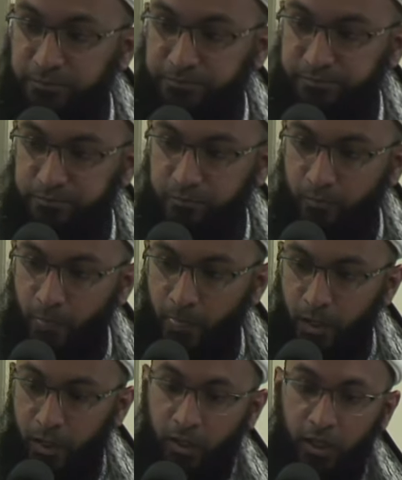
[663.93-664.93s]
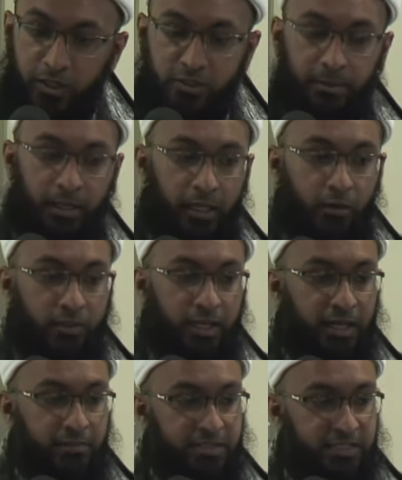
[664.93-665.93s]
Allah subhanahu wa
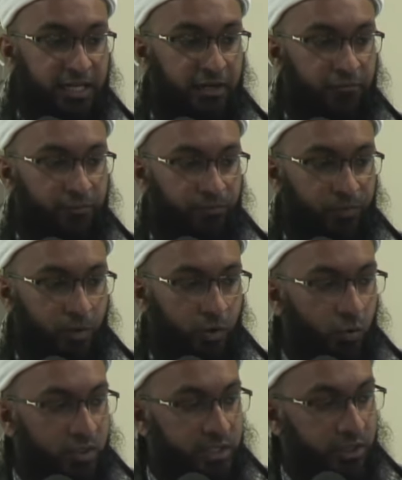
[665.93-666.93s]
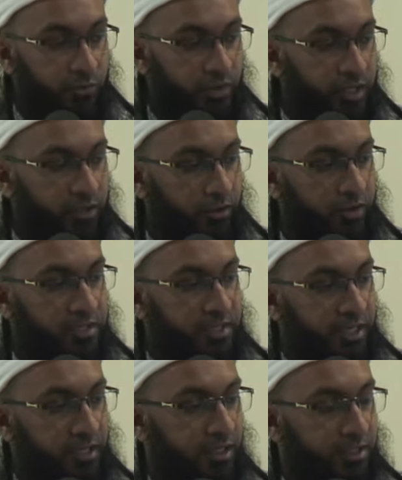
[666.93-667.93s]
ta'ala himself, who is the creator, he's
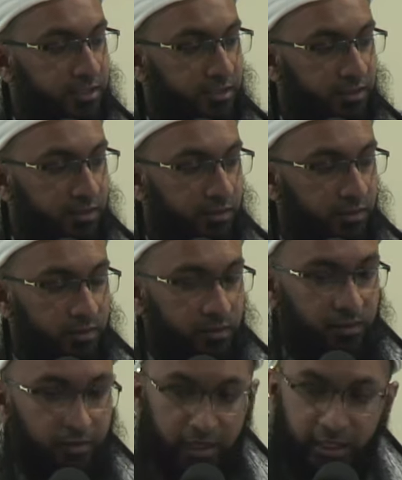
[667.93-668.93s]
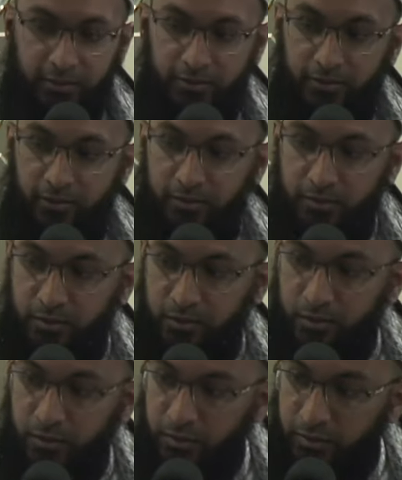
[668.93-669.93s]
telling us
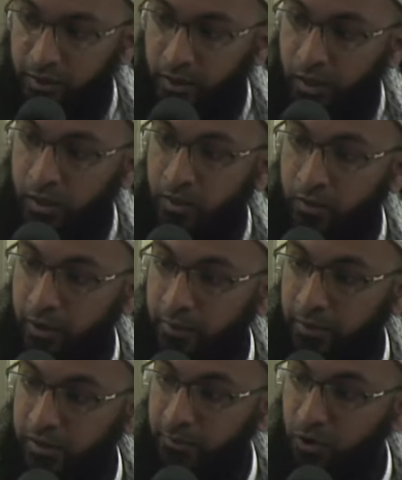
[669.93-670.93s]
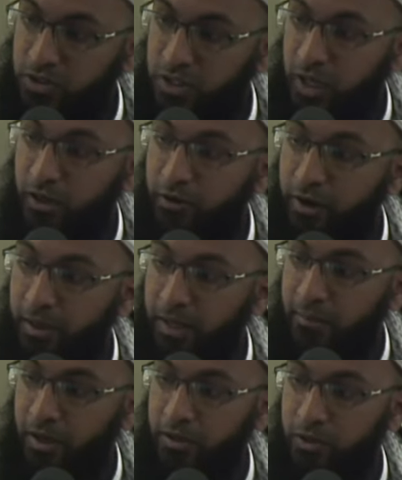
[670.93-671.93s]
that the honorable, the most honorable
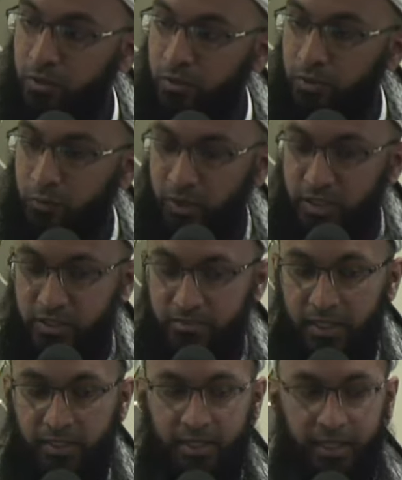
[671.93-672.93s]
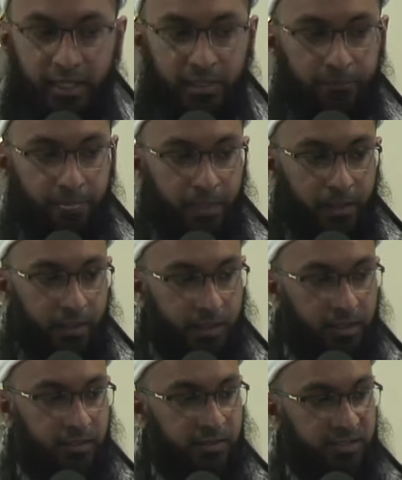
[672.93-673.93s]
among you, which is mankind,
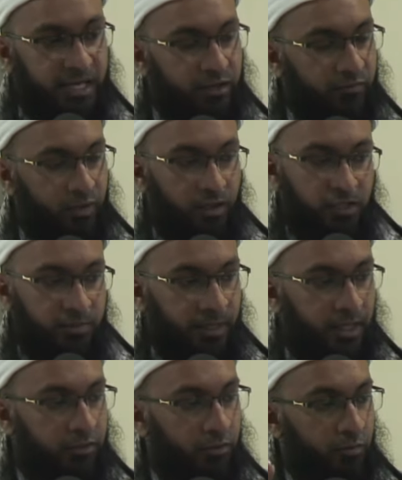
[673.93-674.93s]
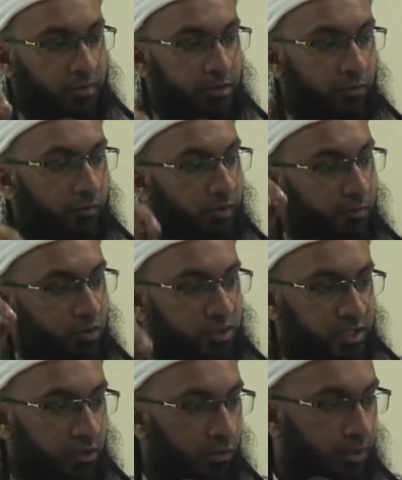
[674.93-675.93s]
in the sight of Allah subhanahu wa ta'ala will be the one with the most
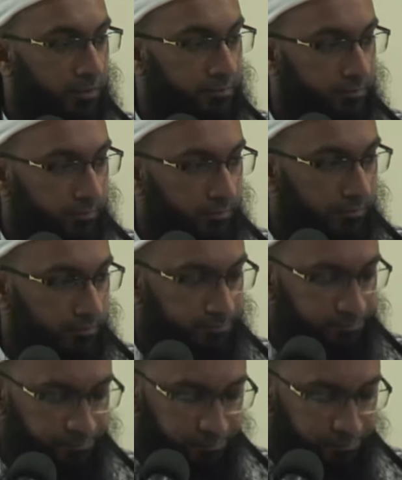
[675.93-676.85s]
taqwa.